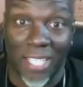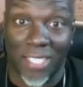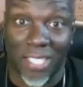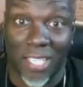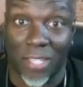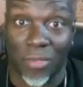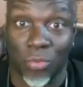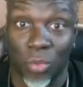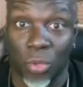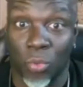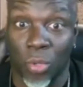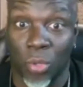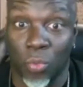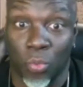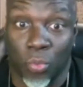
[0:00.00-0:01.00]
it. We're,
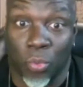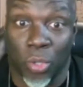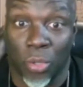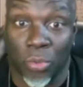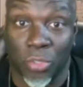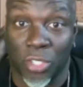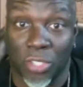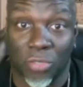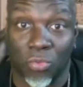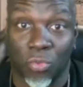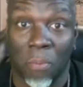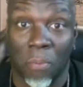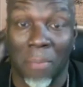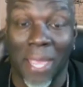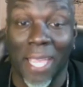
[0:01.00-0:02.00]
we're, we'll just
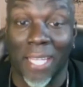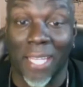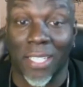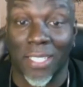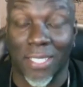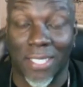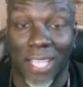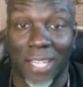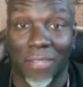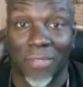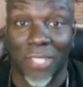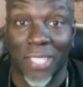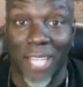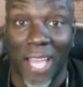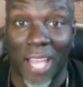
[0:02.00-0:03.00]
remain in a state of
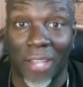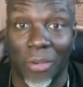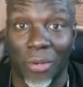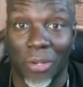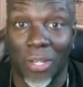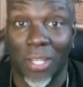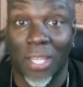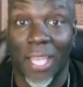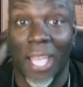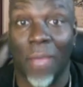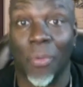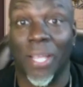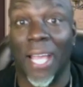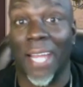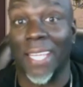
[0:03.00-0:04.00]
denial. And
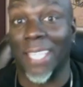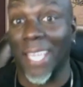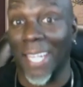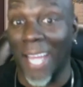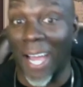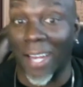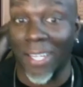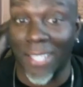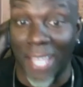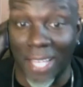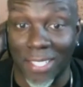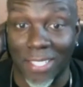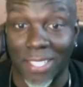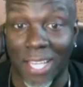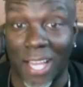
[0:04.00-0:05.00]
we got to get out of that
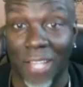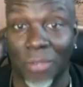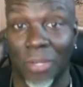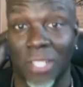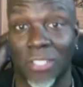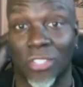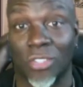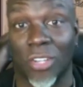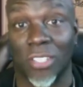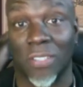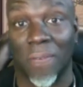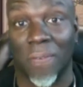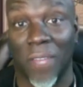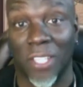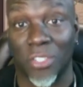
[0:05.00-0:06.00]
denial and start to
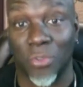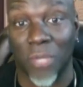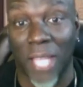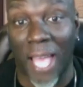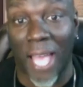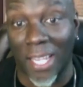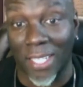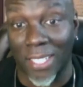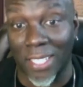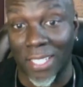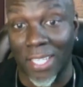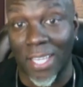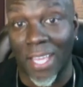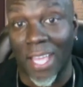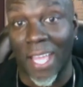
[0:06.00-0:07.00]
face reality
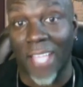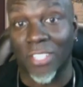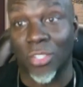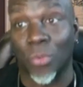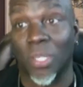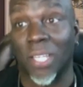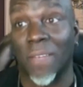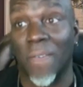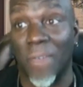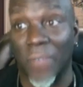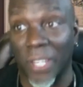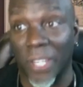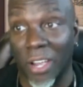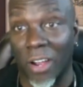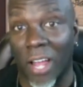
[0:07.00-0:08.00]
so we can
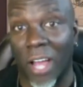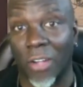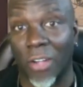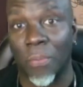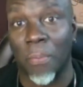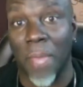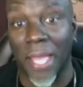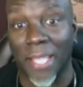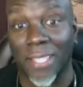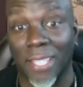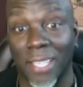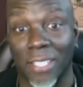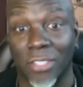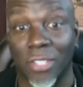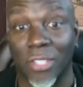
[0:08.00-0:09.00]
figure out how to make
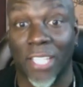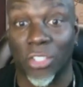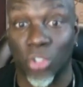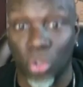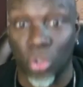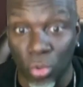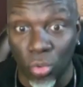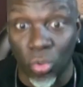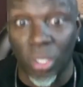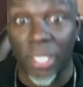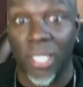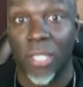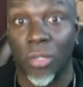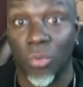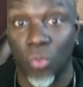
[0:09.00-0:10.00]
things like
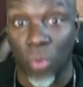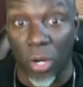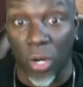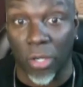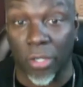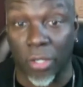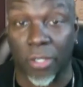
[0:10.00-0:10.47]
truly work.